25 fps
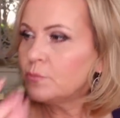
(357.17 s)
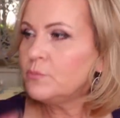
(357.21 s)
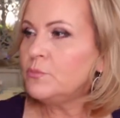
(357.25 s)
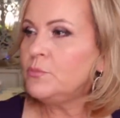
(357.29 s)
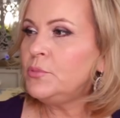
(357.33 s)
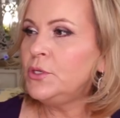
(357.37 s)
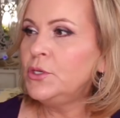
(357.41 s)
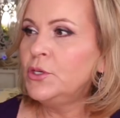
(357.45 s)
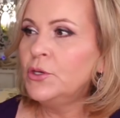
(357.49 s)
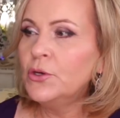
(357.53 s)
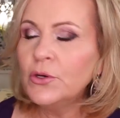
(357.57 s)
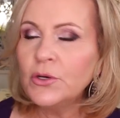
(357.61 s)

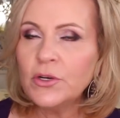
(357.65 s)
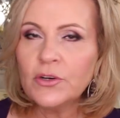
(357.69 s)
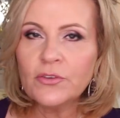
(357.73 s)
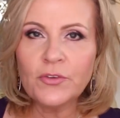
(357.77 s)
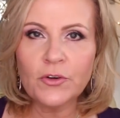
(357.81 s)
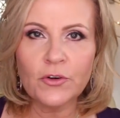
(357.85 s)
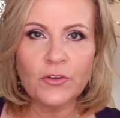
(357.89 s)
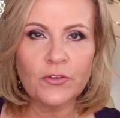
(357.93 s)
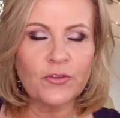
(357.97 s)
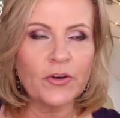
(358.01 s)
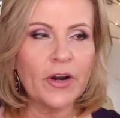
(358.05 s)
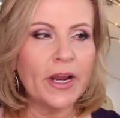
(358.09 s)

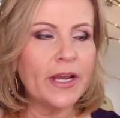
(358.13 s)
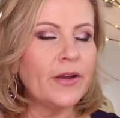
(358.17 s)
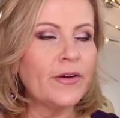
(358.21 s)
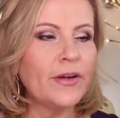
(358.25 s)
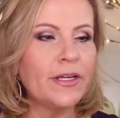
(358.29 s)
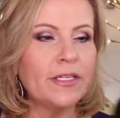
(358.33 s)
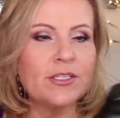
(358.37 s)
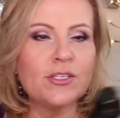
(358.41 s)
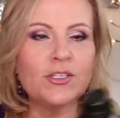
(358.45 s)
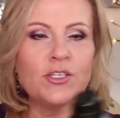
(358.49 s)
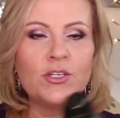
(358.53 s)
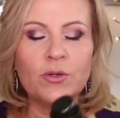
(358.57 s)
Beautiful
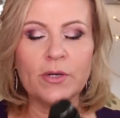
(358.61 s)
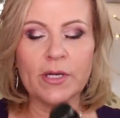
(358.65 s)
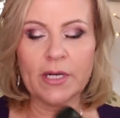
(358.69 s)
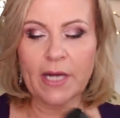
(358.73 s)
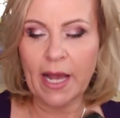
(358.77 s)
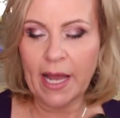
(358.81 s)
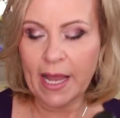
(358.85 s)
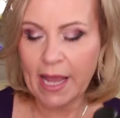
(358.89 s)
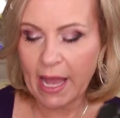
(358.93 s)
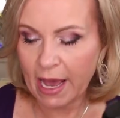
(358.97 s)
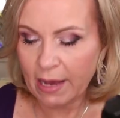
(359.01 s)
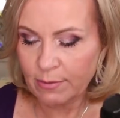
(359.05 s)
fragrance to it.
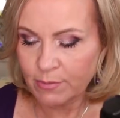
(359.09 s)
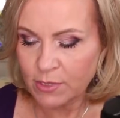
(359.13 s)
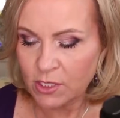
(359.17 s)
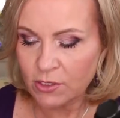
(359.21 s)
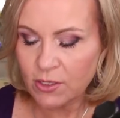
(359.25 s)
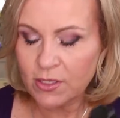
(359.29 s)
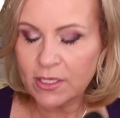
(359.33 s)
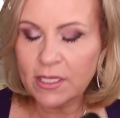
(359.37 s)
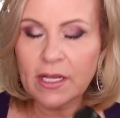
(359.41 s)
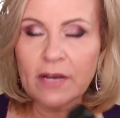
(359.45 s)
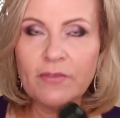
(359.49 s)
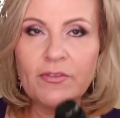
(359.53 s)
I
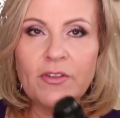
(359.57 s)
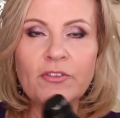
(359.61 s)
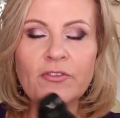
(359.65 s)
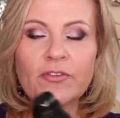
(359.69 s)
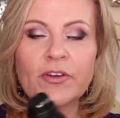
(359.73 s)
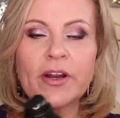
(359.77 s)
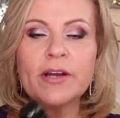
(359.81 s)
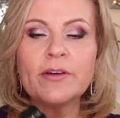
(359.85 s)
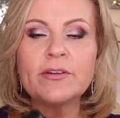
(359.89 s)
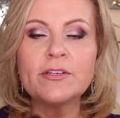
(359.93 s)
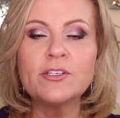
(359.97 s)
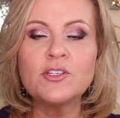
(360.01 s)
absolutely love the
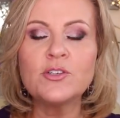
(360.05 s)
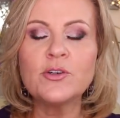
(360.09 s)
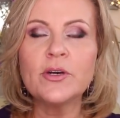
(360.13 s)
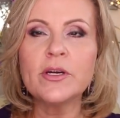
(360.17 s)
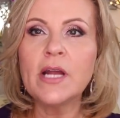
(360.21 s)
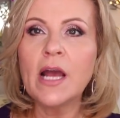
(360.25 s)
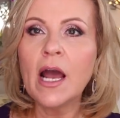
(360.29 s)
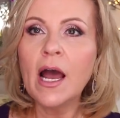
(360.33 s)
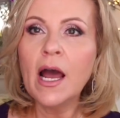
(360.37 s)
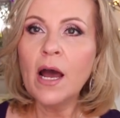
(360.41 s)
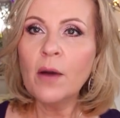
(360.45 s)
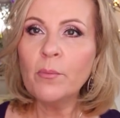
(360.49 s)
fragrance to
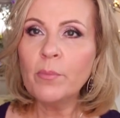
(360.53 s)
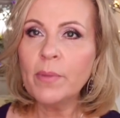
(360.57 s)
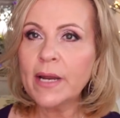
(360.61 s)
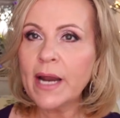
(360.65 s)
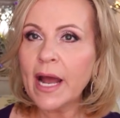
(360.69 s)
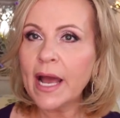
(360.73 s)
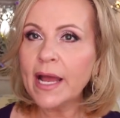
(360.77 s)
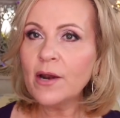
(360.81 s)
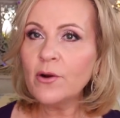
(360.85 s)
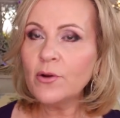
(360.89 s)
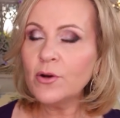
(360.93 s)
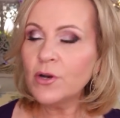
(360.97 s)
it, but
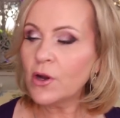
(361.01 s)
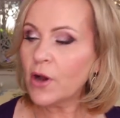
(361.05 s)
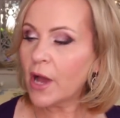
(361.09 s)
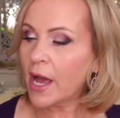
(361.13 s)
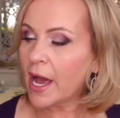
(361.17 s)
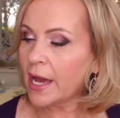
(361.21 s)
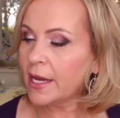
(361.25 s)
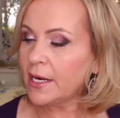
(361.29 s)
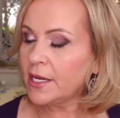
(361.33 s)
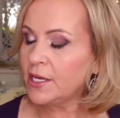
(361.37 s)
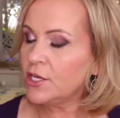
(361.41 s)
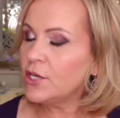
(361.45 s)
I don't know
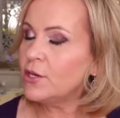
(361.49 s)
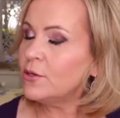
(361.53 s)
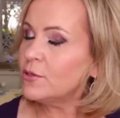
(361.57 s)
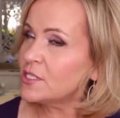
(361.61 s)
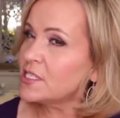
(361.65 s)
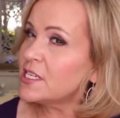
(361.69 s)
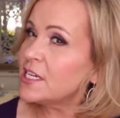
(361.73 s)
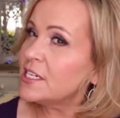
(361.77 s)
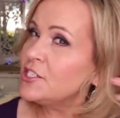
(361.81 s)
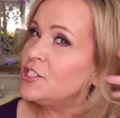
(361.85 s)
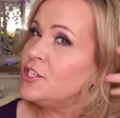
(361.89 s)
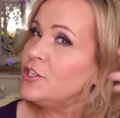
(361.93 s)
how to
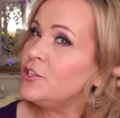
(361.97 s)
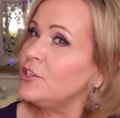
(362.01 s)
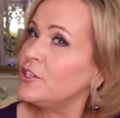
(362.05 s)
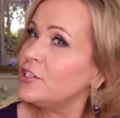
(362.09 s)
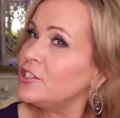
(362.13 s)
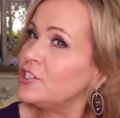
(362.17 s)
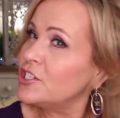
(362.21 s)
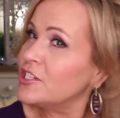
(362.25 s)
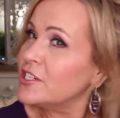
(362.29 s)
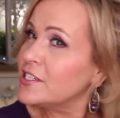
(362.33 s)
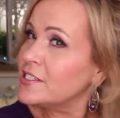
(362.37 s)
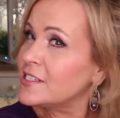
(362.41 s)
use it. Do
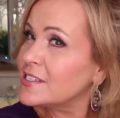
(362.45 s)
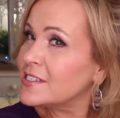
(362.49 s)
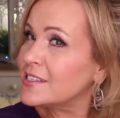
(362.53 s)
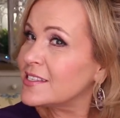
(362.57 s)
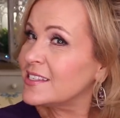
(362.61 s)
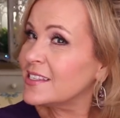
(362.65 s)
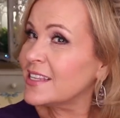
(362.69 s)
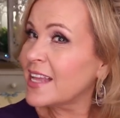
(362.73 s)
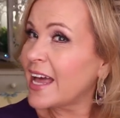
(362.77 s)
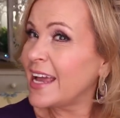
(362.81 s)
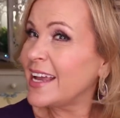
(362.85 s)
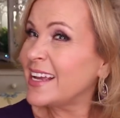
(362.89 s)
you
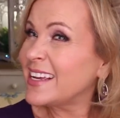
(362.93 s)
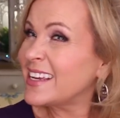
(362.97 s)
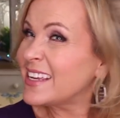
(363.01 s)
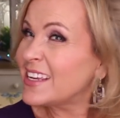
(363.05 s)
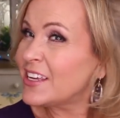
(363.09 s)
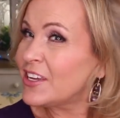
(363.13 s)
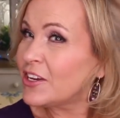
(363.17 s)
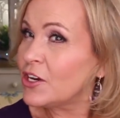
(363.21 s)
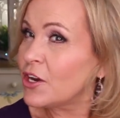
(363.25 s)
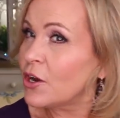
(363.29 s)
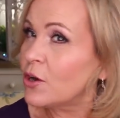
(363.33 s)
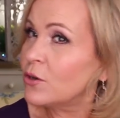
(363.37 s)
just, like,
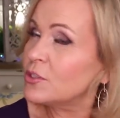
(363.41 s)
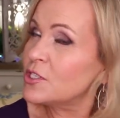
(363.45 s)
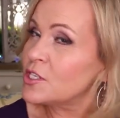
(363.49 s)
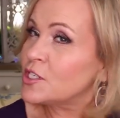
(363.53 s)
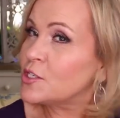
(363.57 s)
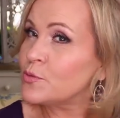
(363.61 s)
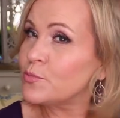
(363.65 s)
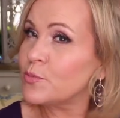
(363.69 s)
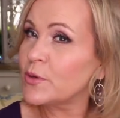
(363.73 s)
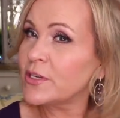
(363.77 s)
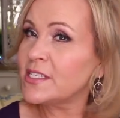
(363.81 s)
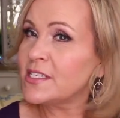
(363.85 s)
you know,
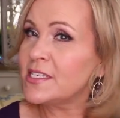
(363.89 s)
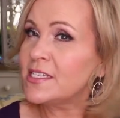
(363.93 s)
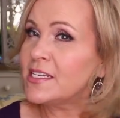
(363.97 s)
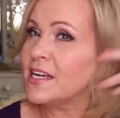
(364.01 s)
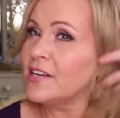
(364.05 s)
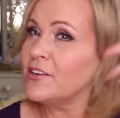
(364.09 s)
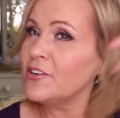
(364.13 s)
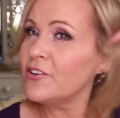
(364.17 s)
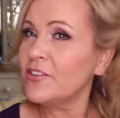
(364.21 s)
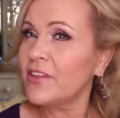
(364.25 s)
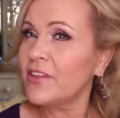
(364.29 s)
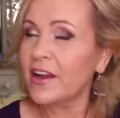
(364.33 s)
spritz it
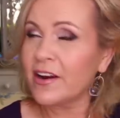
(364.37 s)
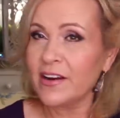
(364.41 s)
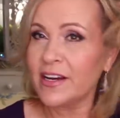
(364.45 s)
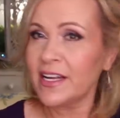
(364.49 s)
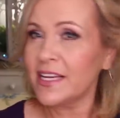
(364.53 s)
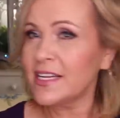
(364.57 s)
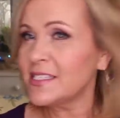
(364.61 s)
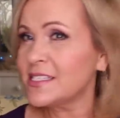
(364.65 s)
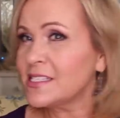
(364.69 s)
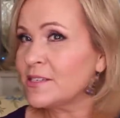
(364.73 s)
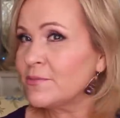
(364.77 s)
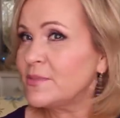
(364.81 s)
under and
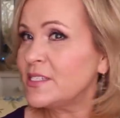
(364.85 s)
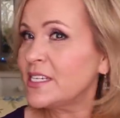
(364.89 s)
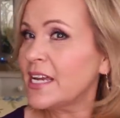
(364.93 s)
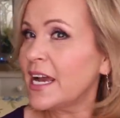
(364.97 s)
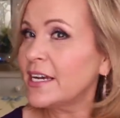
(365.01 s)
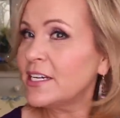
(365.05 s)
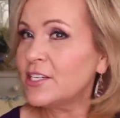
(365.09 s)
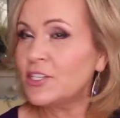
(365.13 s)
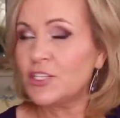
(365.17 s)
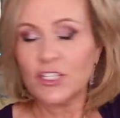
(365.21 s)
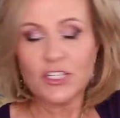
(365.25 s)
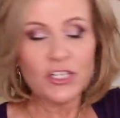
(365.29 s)
get some
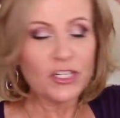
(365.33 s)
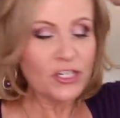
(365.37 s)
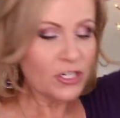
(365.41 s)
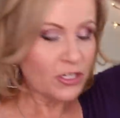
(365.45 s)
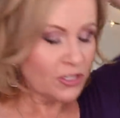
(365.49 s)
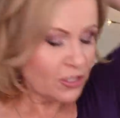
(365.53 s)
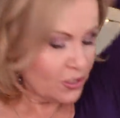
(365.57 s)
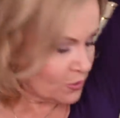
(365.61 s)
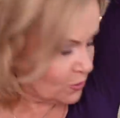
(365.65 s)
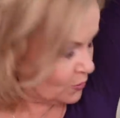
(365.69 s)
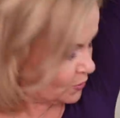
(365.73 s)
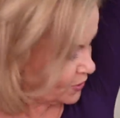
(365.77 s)

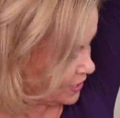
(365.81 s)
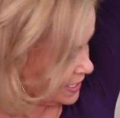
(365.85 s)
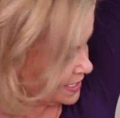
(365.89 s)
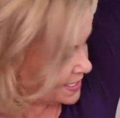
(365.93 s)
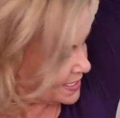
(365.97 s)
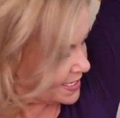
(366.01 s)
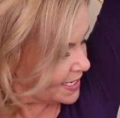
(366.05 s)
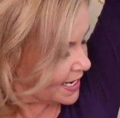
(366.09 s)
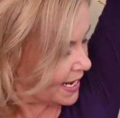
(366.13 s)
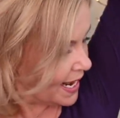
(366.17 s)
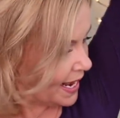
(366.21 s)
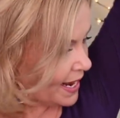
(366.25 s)
texture, or
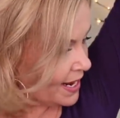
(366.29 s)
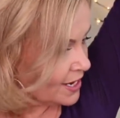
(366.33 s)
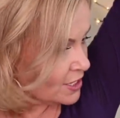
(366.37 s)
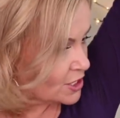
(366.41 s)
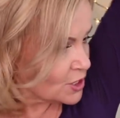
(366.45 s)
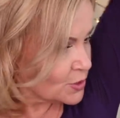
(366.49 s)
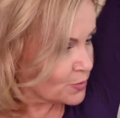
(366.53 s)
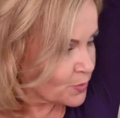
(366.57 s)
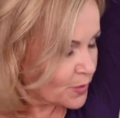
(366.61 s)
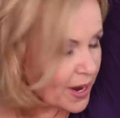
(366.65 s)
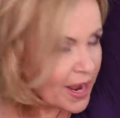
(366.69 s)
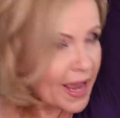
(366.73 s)
is it a
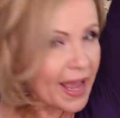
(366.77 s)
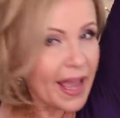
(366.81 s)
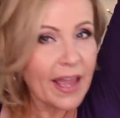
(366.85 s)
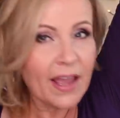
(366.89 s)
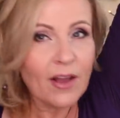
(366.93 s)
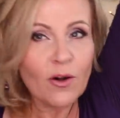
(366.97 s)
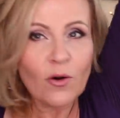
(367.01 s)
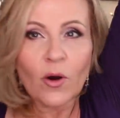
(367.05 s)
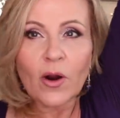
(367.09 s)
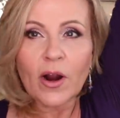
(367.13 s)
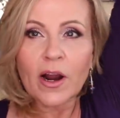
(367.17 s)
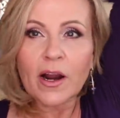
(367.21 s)
hairspray,
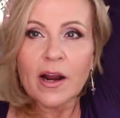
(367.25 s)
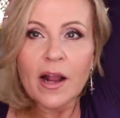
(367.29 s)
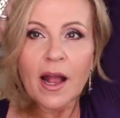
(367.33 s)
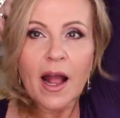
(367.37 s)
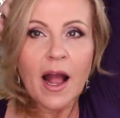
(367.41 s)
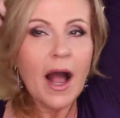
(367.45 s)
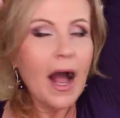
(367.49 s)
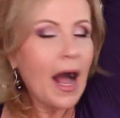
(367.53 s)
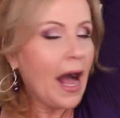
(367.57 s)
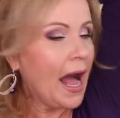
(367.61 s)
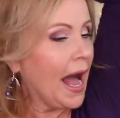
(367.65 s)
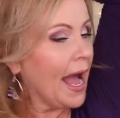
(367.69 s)
or
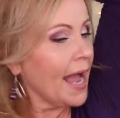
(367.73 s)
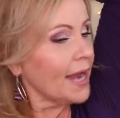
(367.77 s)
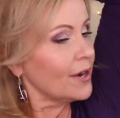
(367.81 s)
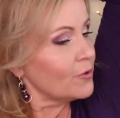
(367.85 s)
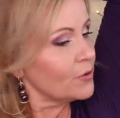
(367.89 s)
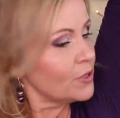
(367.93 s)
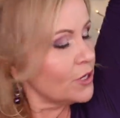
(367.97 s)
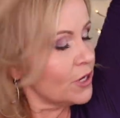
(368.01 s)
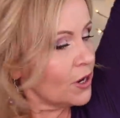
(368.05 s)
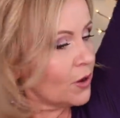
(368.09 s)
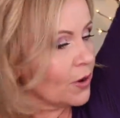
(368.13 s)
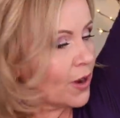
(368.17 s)
I
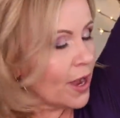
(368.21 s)
don't know.